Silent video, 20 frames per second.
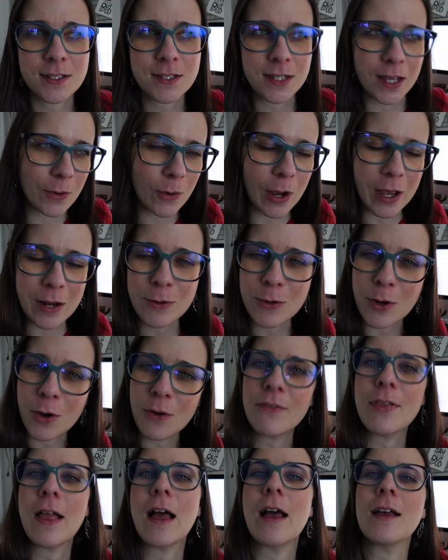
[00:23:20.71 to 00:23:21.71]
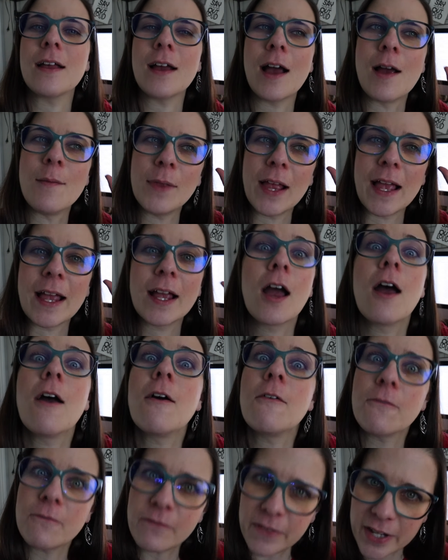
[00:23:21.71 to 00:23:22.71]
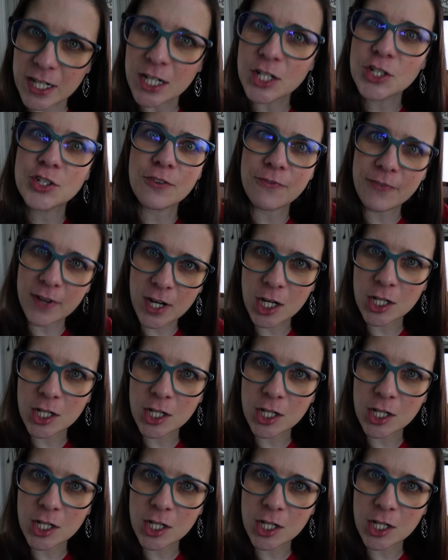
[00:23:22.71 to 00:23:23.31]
So I don't know if that I'm like finished